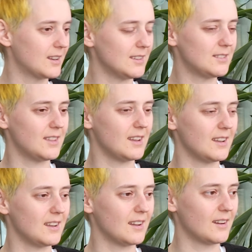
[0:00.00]
because it's
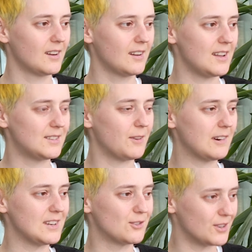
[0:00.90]
a
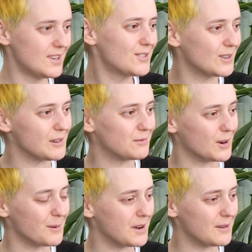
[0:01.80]
very traditional
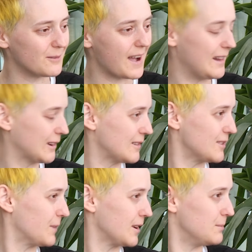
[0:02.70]
form of
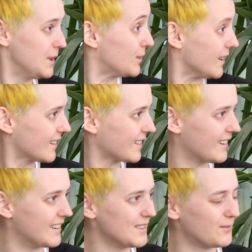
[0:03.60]
algorithmic music,
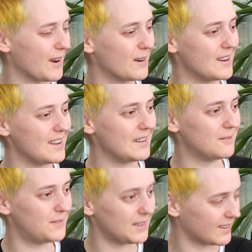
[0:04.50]
and it's very
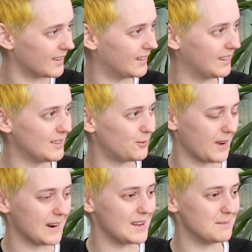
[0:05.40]
physical and it's
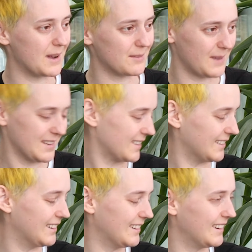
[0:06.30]
very
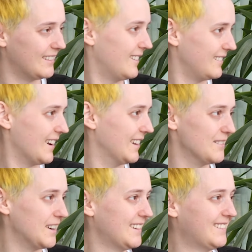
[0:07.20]
mathematical. I
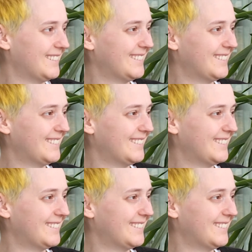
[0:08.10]
love it.